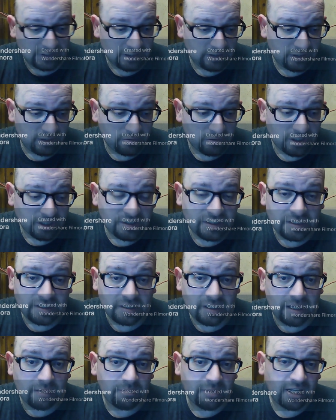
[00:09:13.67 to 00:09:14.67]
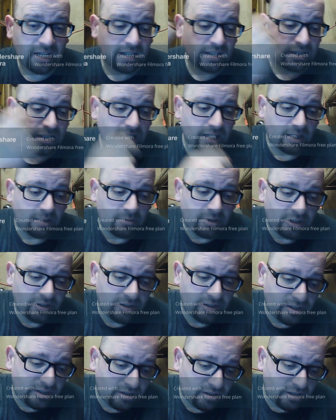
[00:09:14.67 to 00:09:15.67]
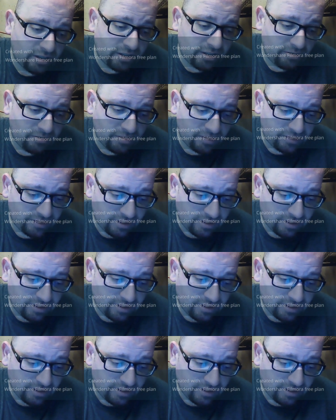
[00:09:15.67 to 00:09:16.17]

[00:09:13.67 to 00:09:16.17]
he wants to get paid, and I'm not going to argue with